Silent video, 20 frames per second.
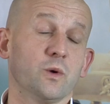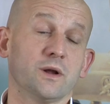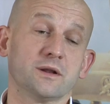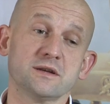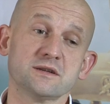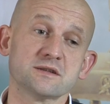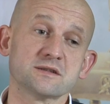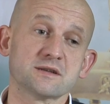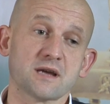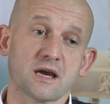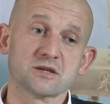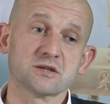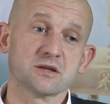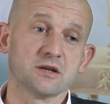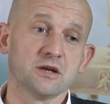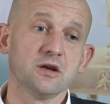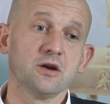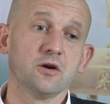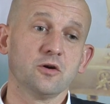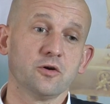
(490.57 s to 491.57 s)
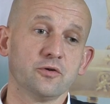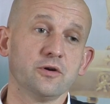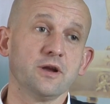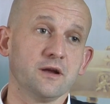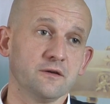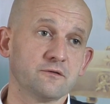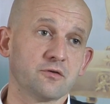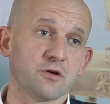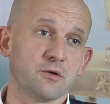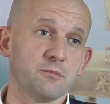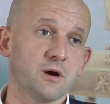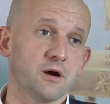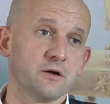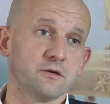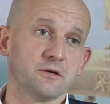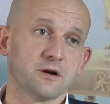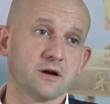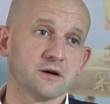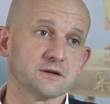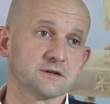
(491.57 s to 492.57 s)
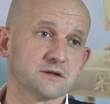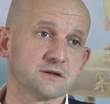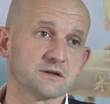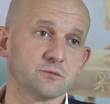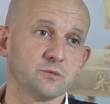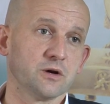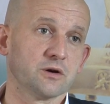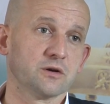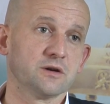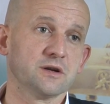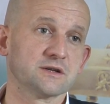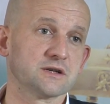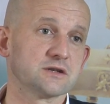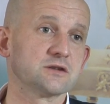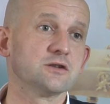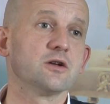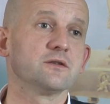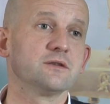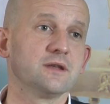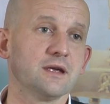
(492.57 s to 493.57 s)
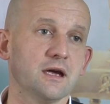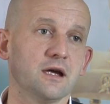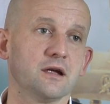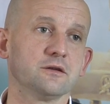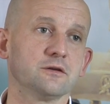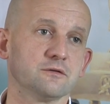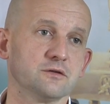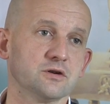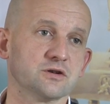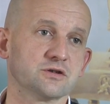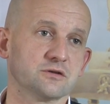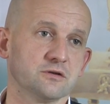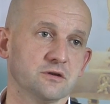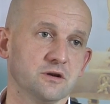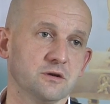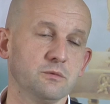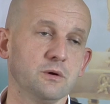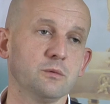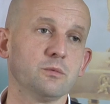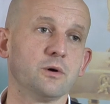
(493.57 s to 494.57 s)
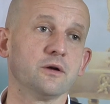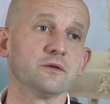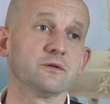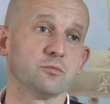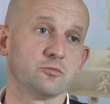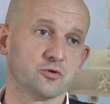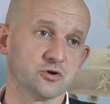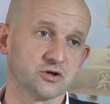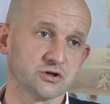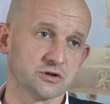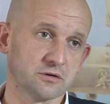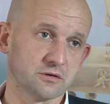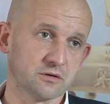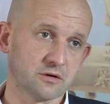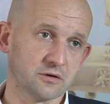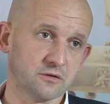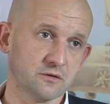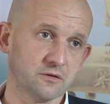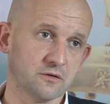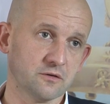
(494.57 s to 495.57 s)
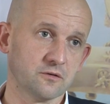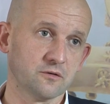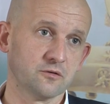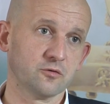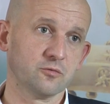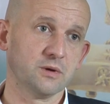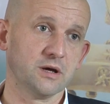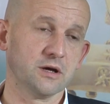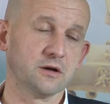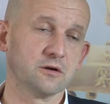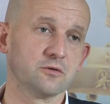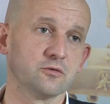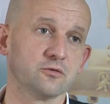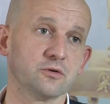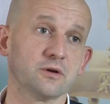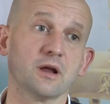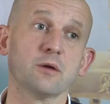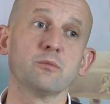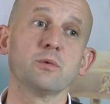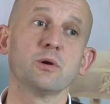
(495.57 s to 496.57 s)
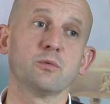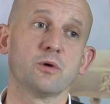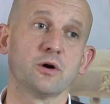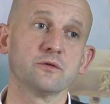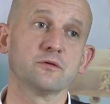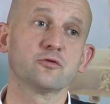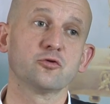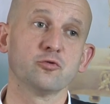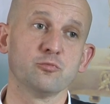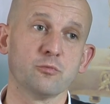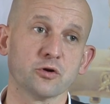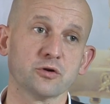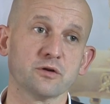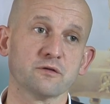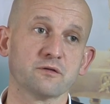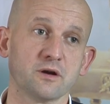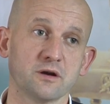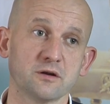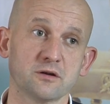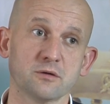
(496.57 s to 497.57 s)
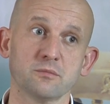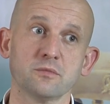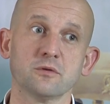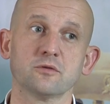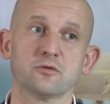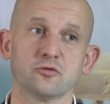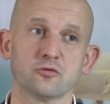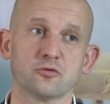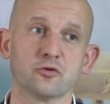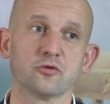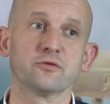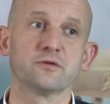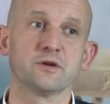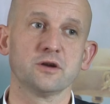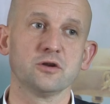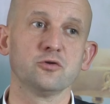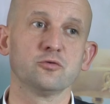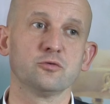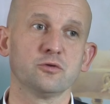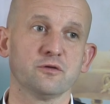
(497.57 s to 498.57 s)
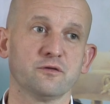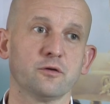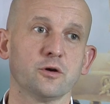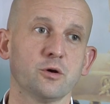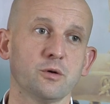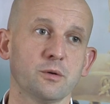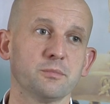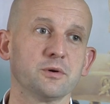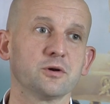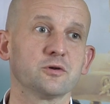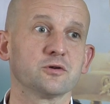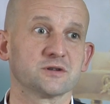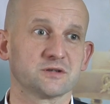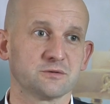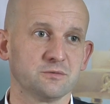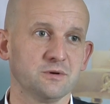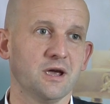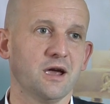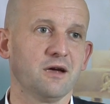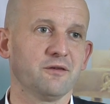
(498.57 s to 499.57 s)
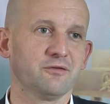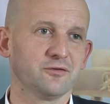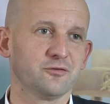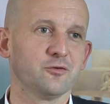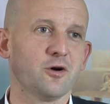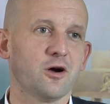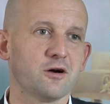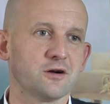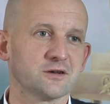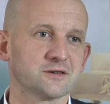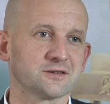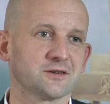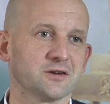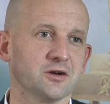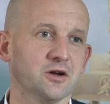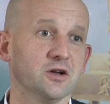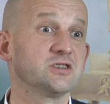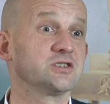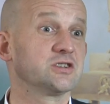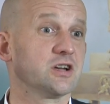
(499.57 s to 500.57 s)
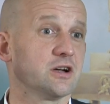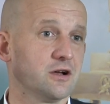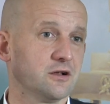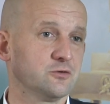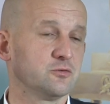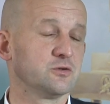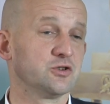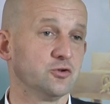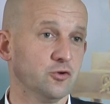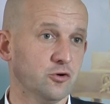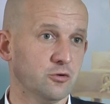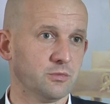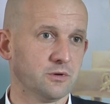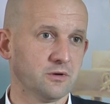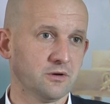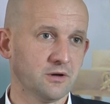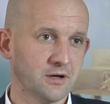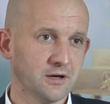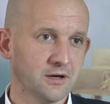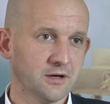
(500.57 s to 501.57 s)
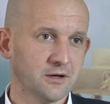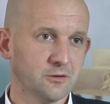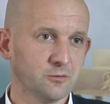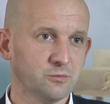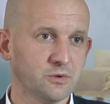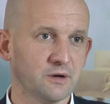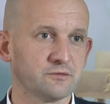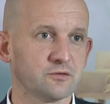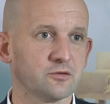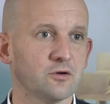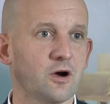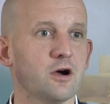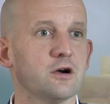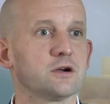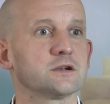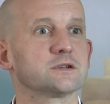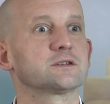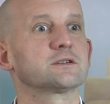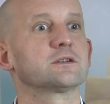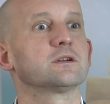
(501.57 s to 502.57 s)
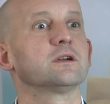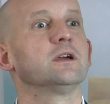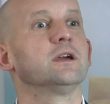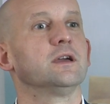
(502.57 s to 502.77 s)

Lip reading: Well, this is actually an interim analysis. This is not the end of the study. We want more children to be included, and we want to motivate them to continue the follow-up, because we have to ask a child who is normal, we have to ask